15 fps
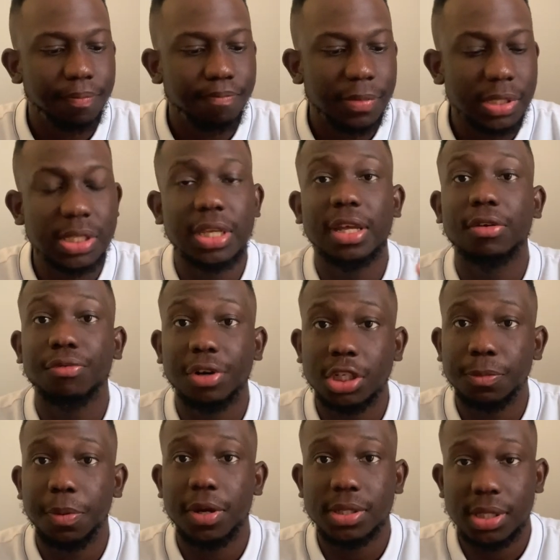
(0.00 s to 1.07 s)
see a
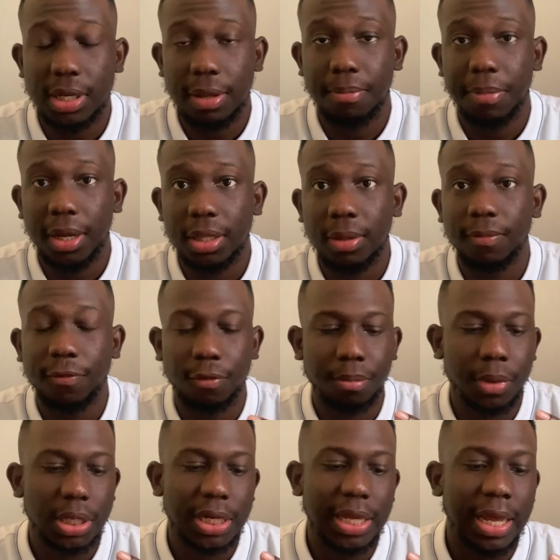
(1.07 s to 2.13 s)
rich person and beg them for
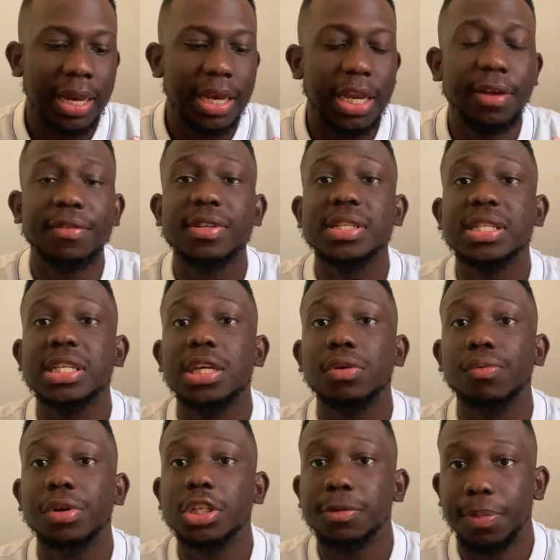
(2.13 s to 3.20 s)
money, and never see a
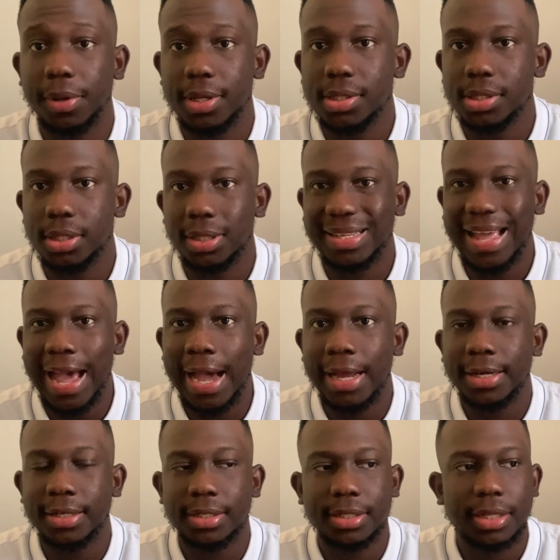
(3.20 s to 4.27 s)
rich person
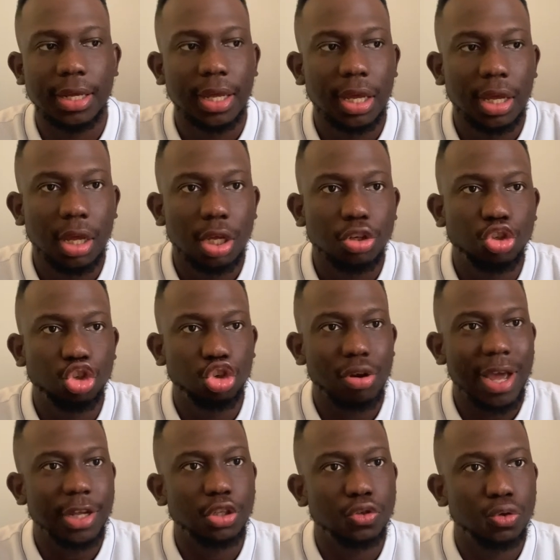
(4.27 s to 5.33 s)
and
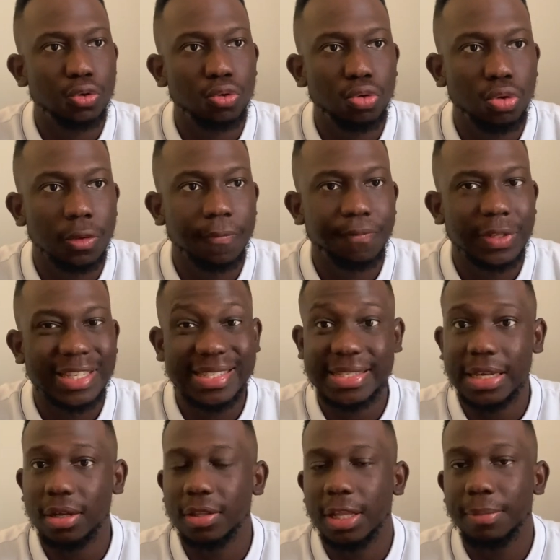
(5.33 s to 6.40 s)
try to
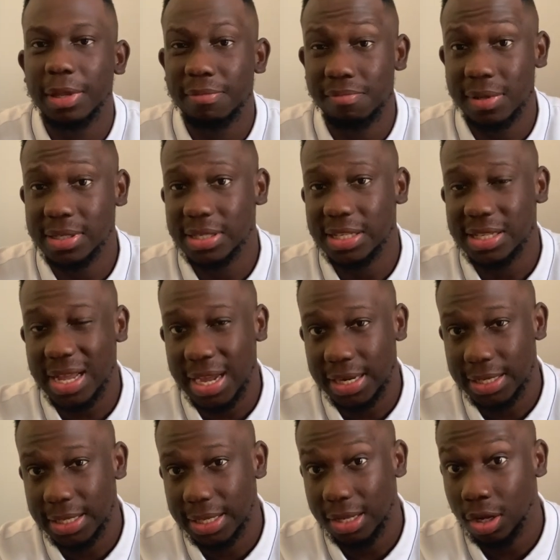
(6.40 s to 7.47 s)
sell them a business
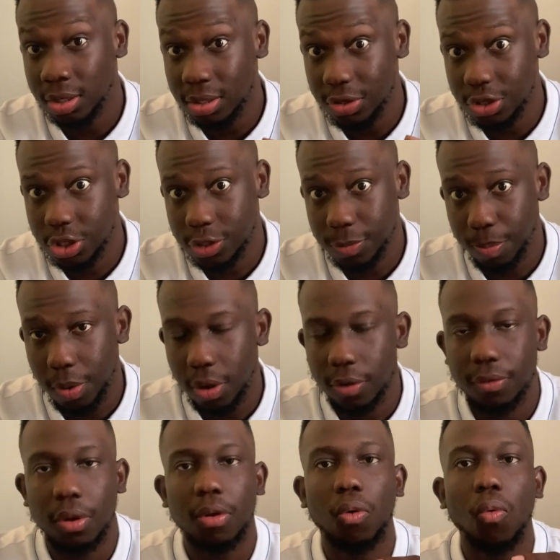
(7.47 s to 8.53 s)
idea on the
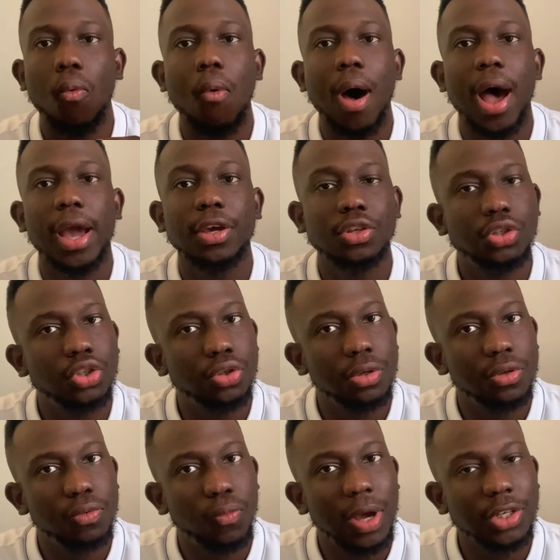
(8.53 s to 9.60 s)
spot. why
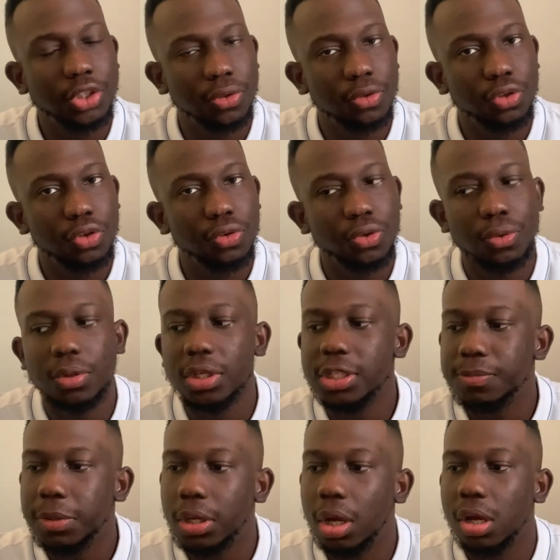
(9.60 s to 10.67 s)
shouldn't you do this?
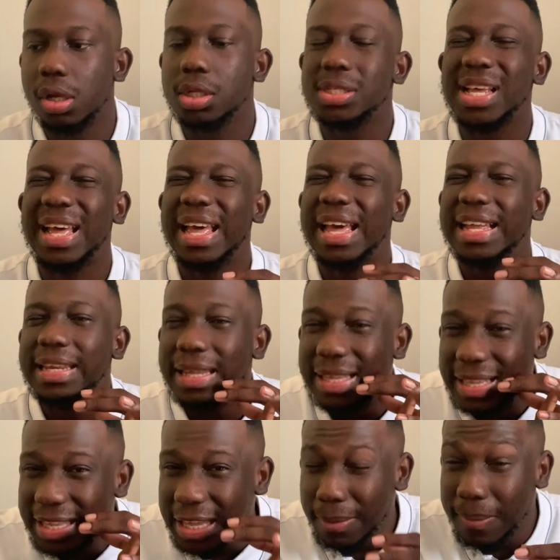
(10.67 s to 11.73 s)
Because they
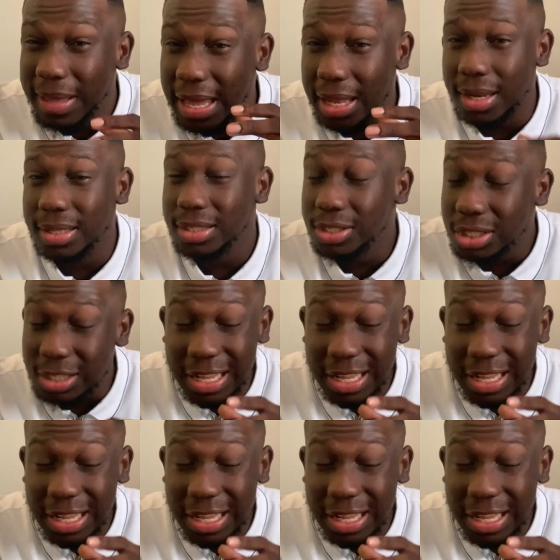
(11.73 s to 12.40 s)
keep getting,